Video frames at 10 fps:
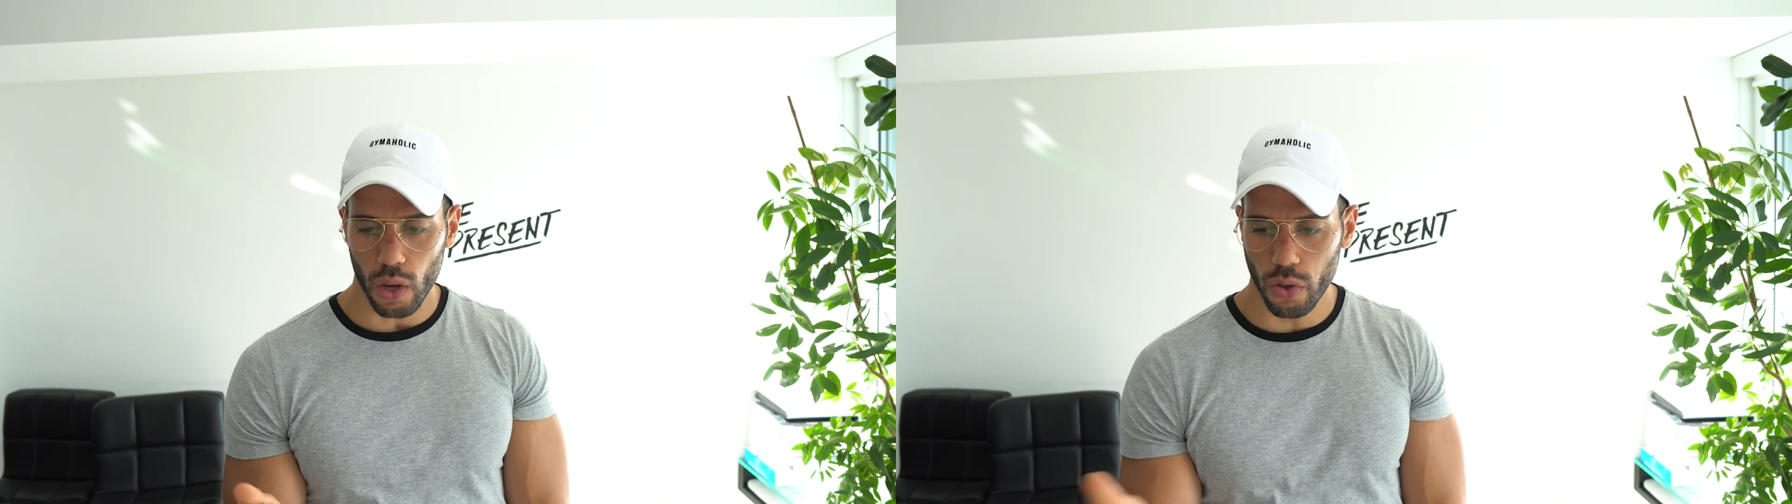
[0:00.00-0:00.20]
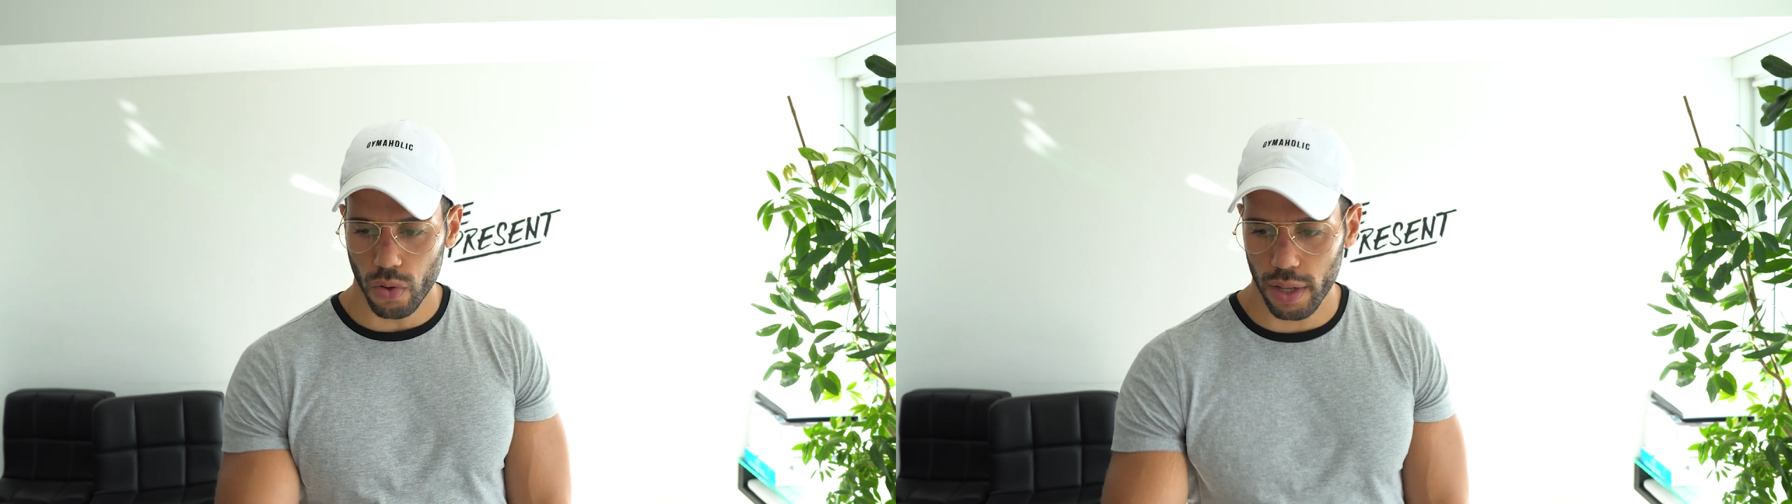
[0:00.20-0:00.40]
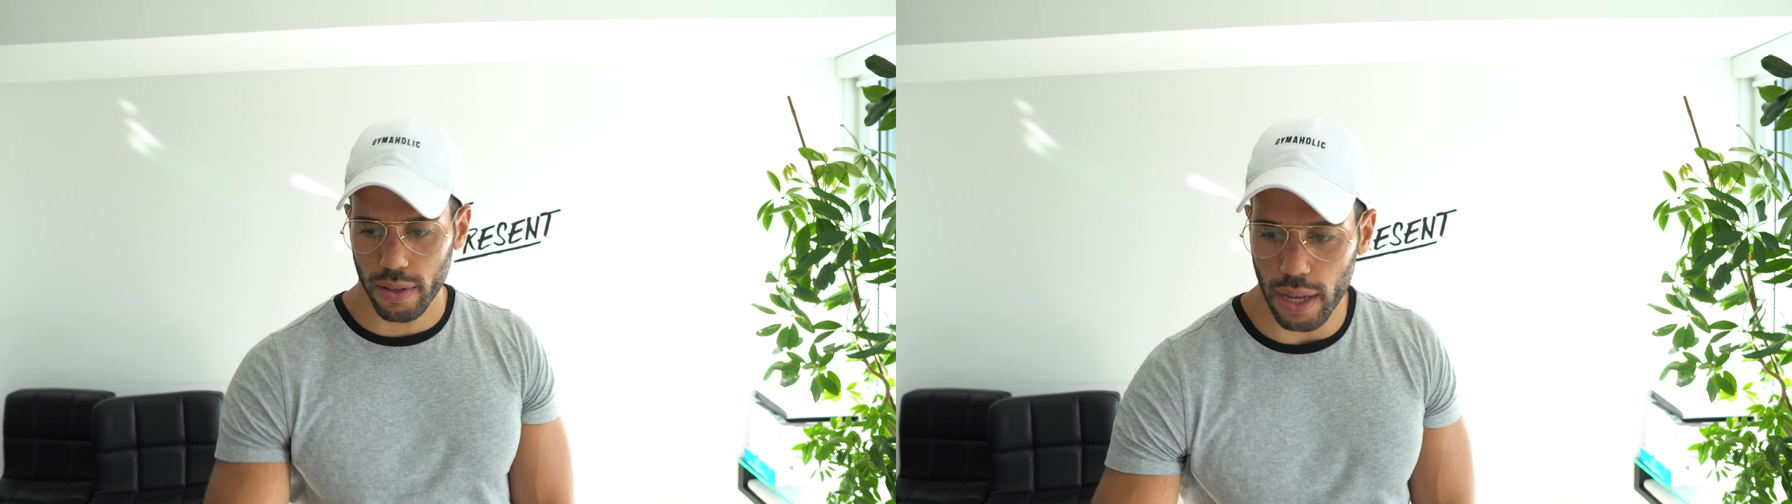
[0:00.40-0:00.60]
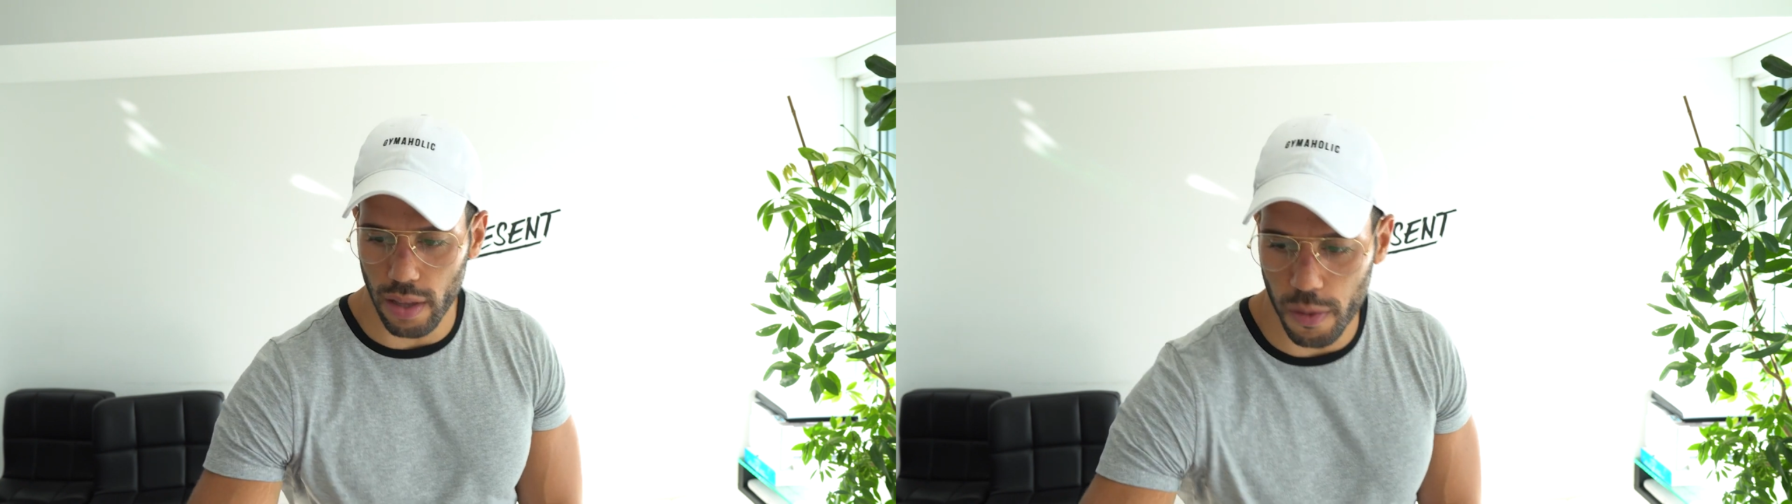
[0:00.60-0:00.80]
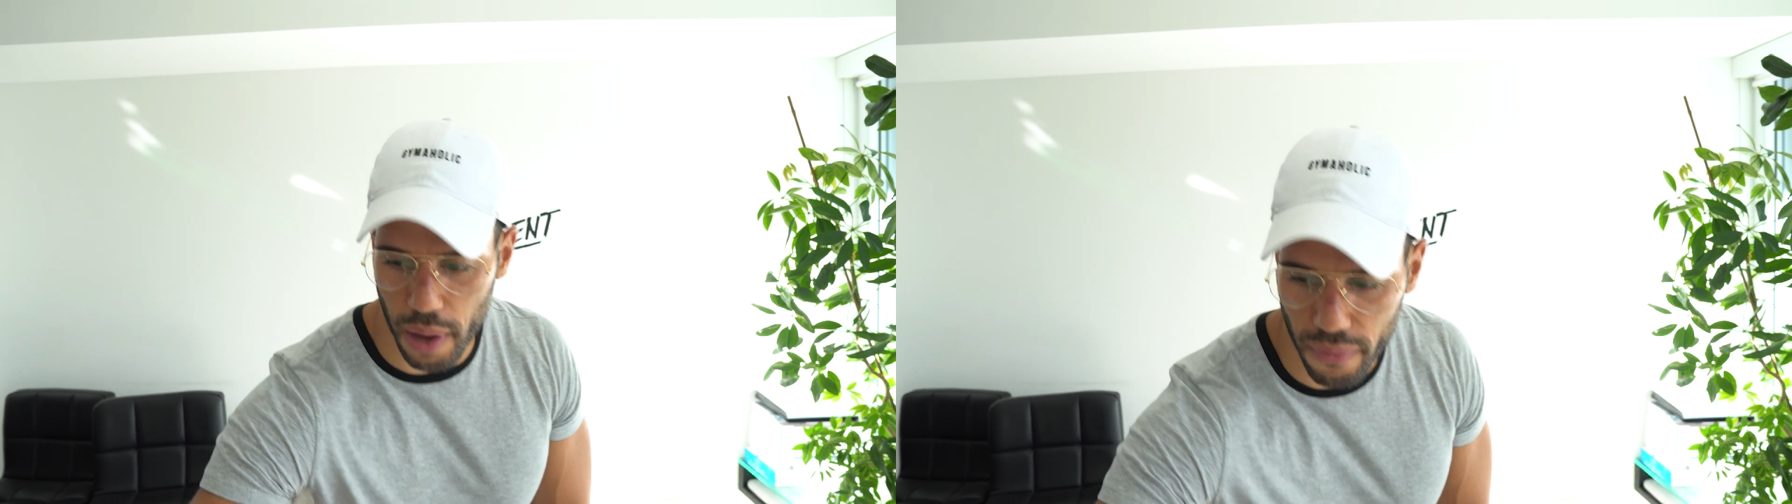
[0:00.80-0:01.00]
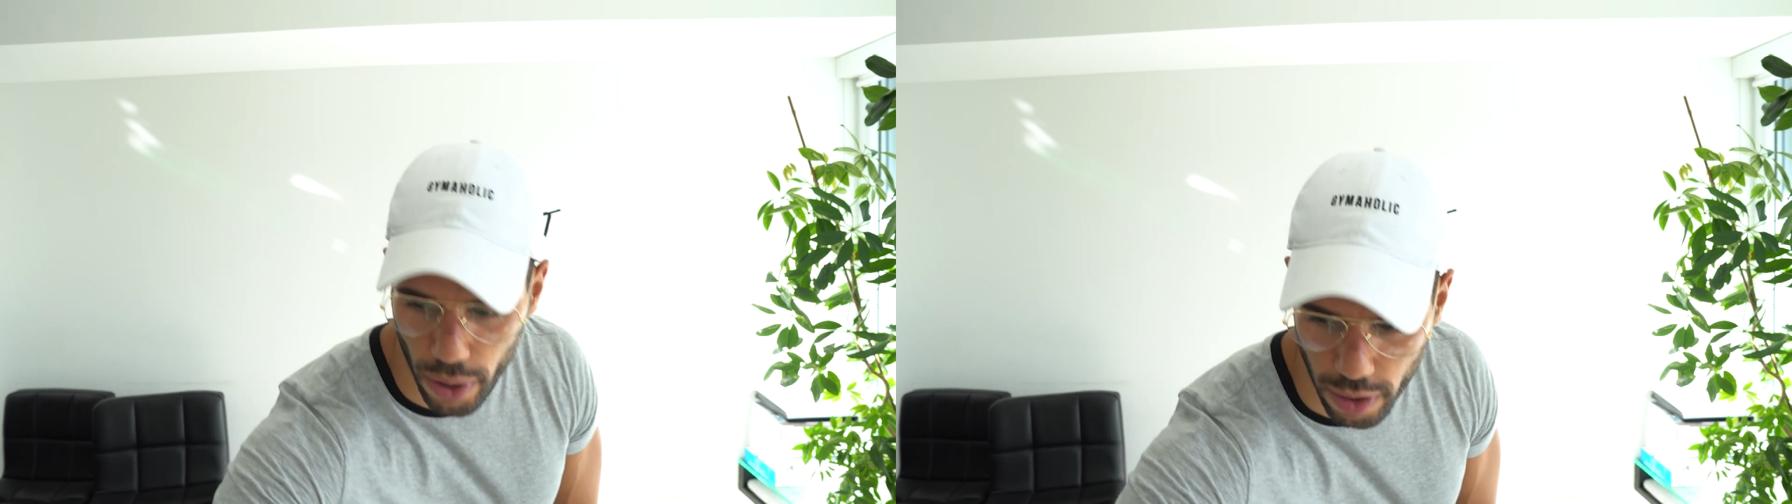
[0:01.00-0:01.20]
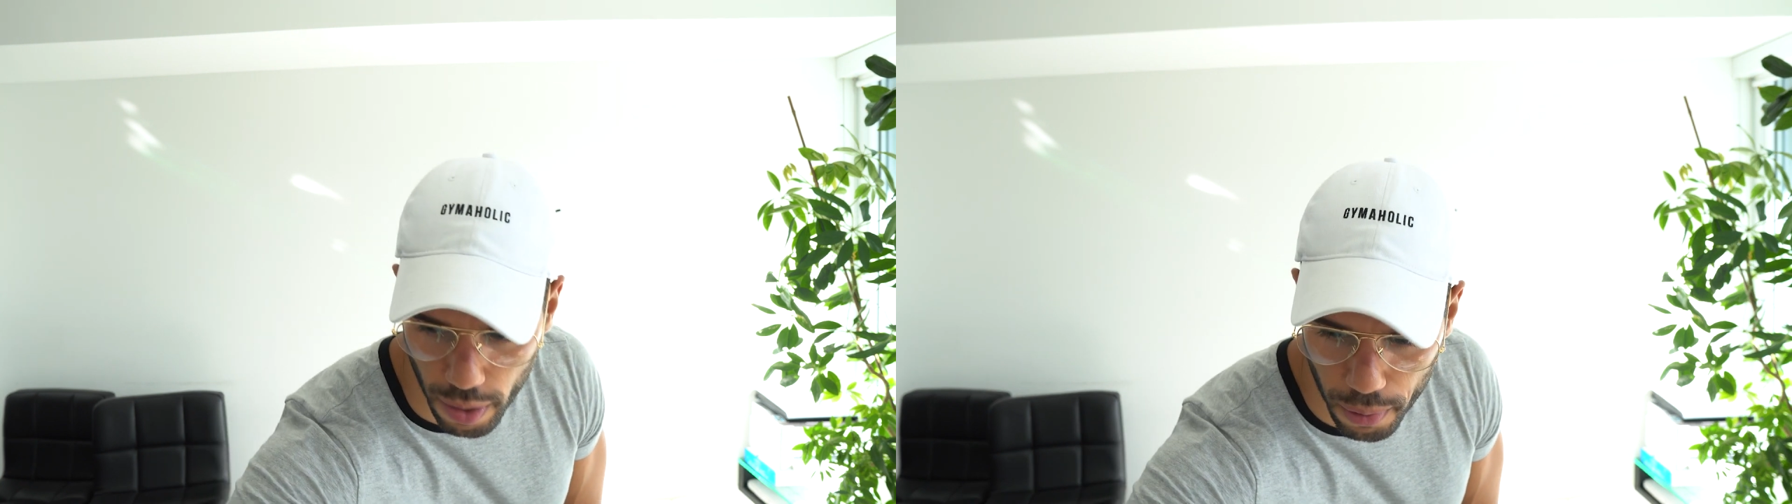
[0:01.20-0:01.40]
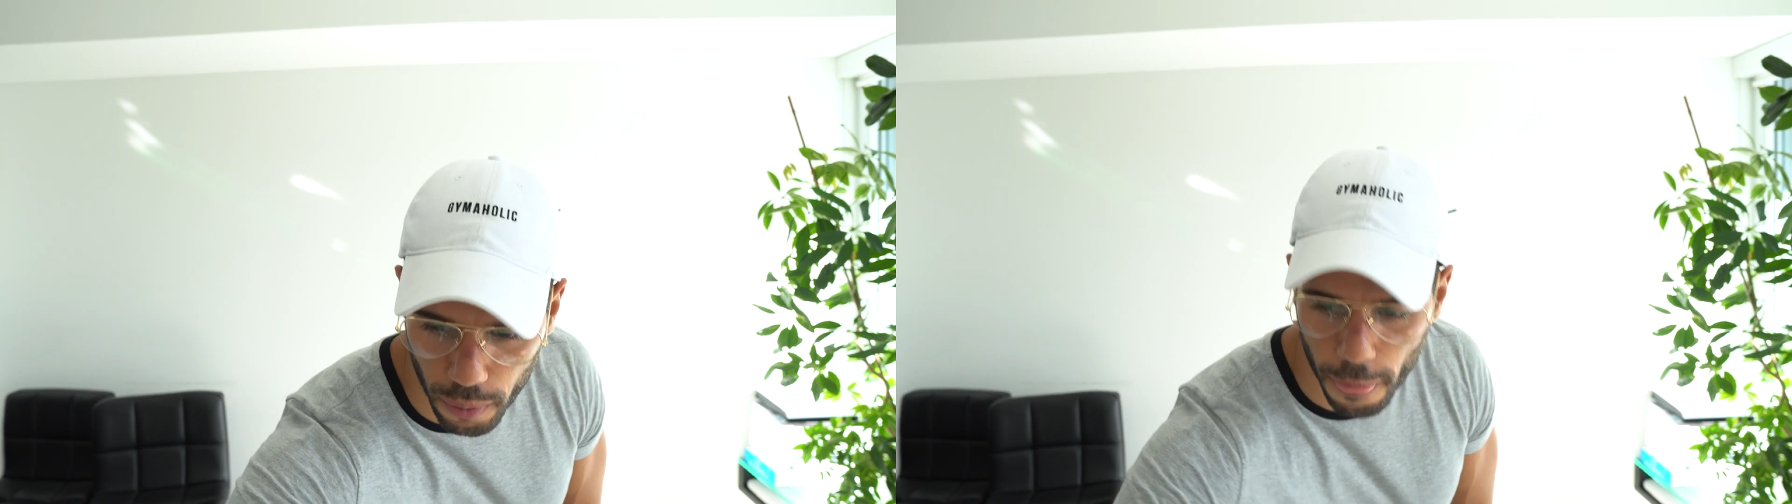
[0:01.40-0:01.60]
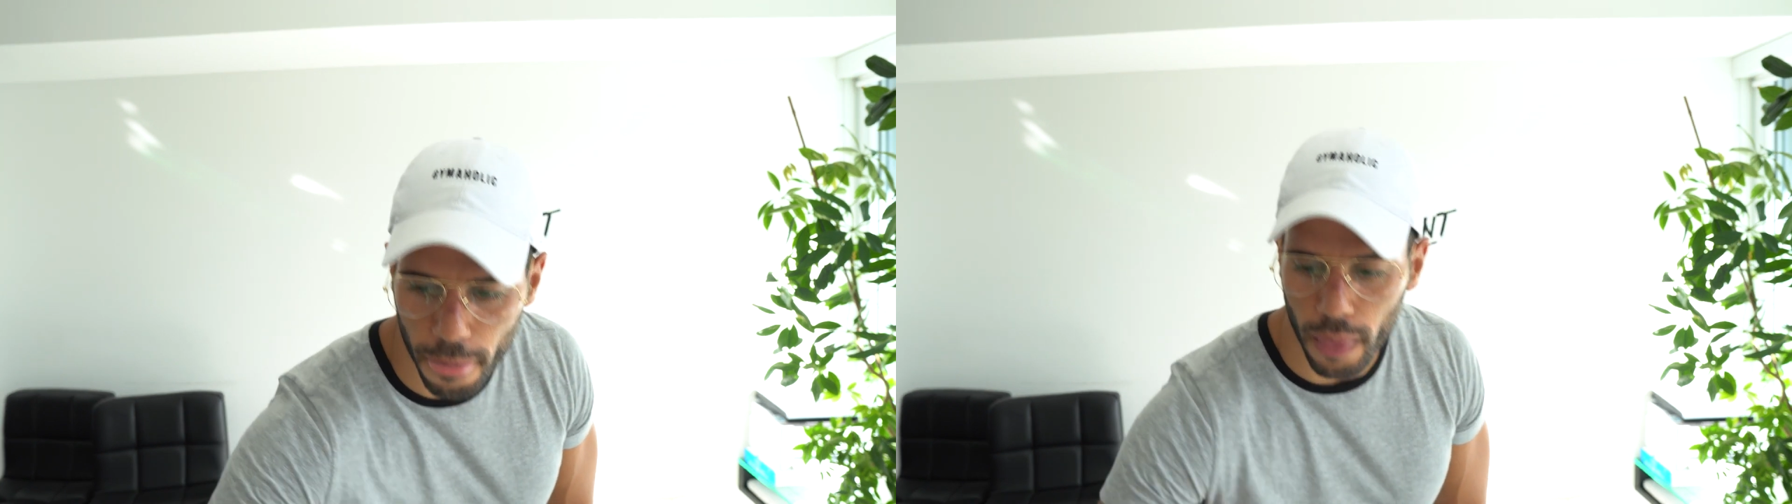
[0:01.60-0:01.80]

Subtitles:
So let's take this pen for example,